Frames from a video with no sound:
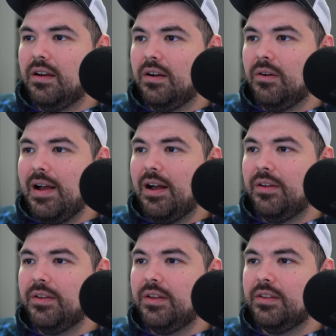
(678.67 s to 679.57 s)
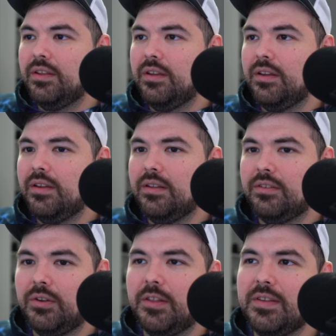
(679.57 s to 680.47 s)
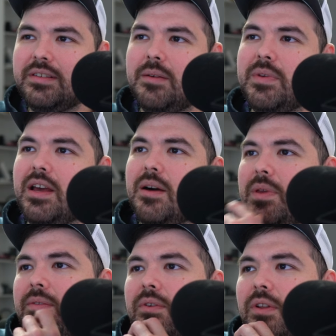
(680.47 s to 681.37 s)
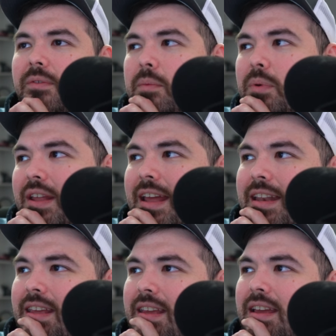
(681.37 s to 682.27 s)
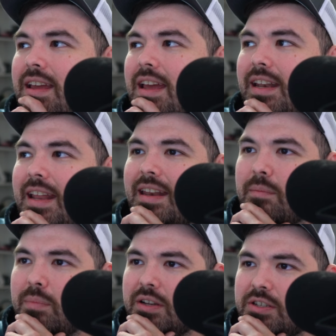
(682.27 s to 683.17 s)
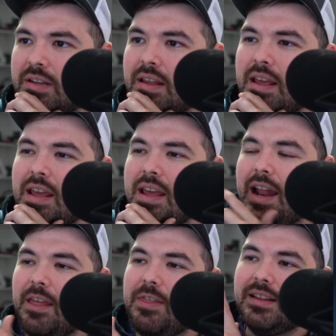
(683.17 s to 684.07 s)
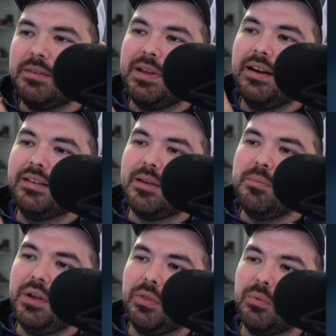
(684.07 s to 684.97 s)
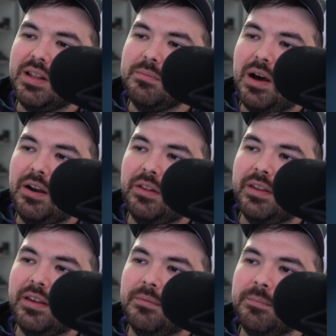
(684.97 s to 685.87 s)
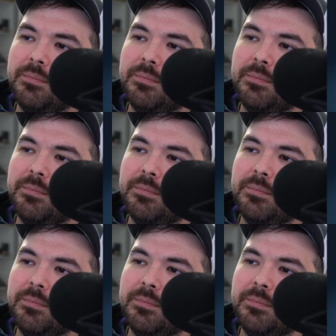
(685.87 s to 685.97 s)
Oh wow. So nothing's coming up even if I put any and in any budget. And I think it's because I put 3D modeling,